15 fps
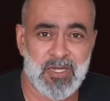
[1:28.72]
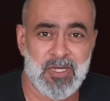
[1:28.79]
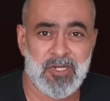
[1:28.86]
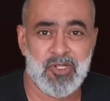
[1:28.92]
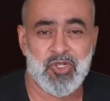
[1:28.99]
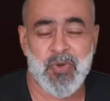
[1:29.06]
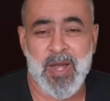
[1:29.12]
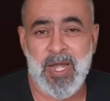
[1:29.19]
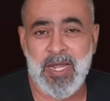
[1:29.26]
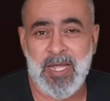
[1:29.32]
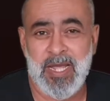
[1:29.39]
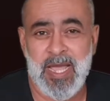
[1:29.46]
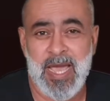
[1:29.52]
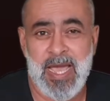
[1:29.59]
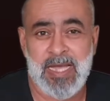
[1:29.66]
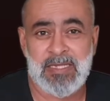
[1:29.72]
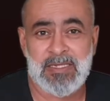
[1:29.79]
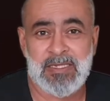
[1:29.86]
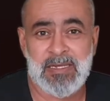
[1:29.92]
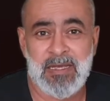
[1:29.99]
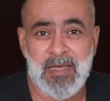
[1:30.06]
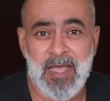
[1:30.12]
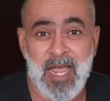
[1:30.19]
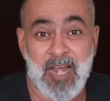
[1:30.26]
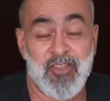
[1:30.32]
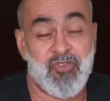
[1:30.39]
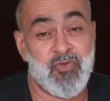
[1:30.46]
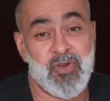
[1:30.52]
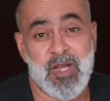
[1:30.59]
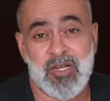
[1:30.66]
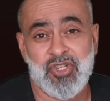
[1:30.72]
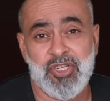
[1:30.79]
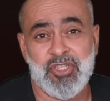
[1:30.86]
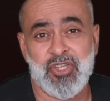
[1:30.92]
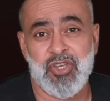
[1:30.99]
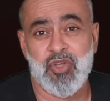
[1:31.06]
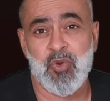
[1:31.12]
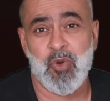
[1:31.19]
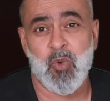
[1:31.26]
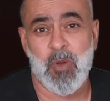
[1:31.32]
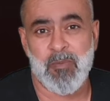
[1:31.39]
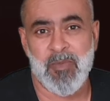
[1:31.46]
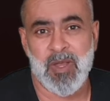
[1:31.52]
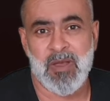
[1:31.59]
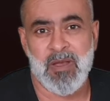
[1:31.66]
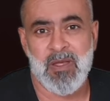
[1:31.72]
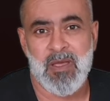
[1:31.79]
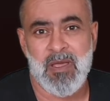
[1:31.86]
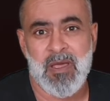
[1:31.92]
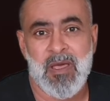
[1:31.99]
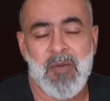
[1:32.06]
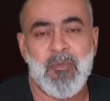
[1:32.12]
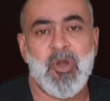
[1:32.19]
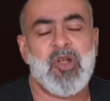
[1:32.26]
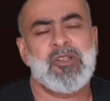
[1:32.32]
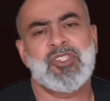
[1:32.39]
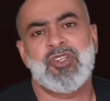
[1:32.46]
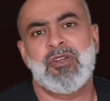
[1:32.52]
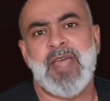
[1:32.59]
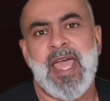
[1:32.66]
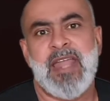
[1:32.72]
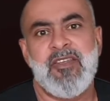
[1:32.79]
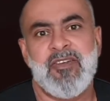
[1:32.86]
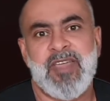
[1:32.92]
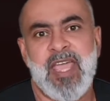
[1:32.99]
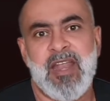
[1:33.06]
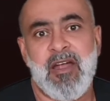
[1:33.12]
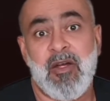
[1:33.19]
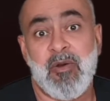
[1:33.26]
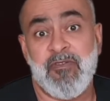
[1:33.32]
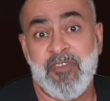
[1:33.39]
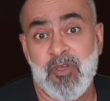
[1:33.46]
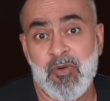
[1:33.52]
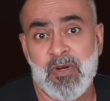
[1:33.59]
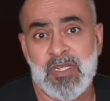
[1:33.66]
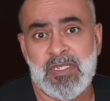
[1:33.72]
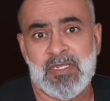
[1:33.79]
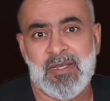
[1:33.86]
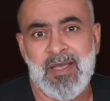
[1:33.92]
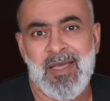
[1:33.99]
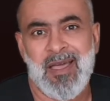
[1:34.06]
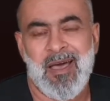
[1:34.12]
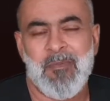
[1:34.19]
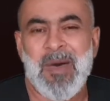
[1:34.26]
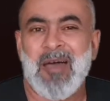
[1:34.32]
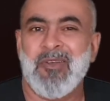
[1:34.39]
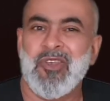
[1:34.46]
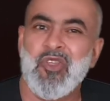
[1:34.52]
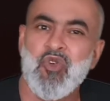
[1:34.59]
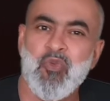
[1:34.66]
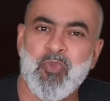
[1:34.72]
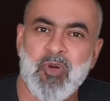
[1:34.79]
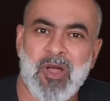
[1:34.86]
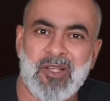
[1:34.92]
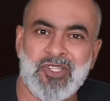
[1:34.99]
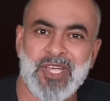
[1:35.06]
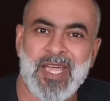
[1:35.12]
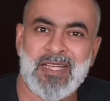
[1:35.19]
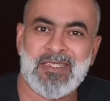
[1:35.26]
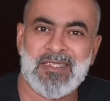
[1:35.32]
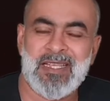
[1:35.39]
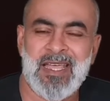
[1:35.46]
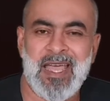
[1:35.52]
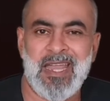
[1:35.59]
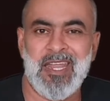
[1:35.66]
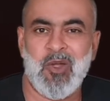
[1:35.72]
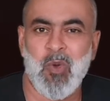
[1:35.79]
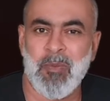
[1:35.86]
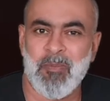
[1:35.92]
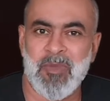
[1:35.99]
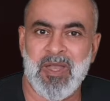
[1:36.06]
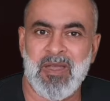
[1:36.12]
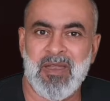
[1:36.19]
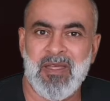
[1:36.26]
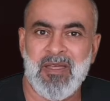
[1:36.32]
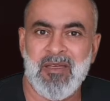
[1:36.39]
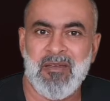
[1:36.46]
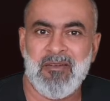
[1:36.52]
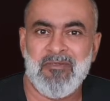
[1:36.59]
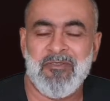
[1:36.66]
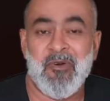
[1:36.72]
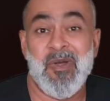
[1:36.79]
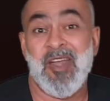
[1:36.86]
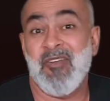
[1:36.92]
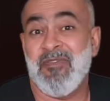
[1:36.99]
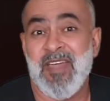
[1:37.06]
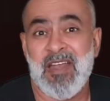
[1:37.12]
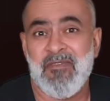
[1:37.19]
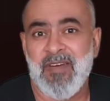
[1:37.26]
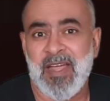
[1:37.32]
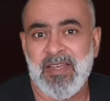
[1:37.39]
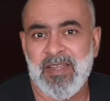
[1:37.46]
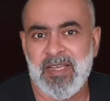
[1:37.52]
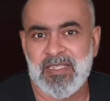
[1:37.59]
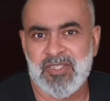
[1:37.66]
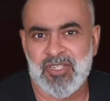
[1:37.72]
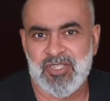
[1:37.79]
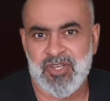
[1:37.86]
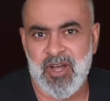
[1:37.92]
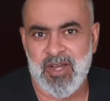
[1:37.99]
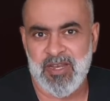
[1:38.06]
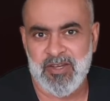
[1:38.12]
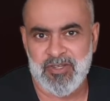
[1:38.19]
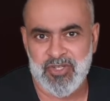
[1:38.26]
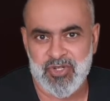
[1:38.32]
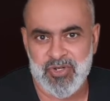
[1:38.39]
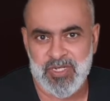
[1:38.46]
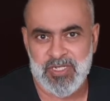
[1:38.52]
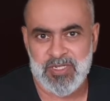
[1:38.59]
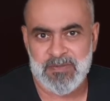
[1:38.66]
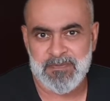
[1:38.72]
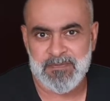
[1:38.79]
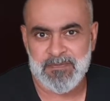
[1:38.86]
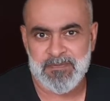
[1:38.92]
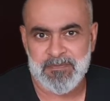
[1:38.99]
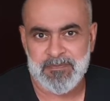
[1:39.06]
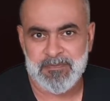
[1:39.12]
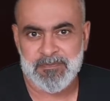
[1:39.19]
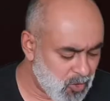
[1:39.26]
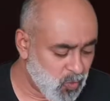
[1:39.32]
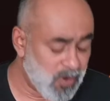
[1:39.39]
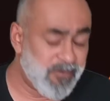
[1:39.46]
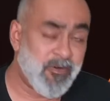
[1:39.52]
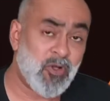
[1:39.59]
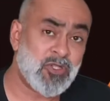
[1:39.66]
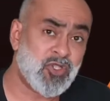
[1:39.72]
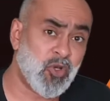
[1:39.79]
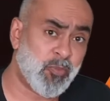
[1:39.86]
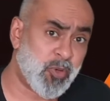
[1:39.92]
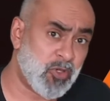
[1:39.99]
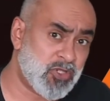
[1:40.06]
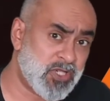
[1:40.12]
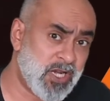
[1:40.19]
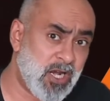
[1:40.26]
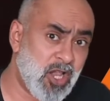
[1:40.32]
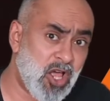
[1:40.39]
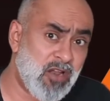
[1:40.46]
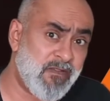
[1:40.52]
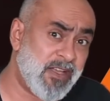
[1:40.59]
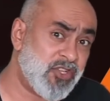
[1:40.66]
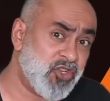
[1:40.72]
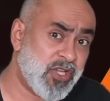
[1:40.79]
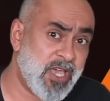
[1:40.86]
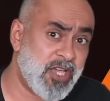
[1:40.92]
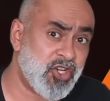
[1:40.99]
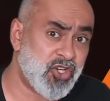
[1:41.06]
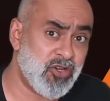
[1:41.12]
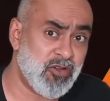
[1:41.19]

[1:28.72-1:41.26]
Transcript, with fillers: training guides, and introduction to new equipment, but also to educate our viewers about new projects and equipment for innovative ideas to start industries. We've also posted a lot of educational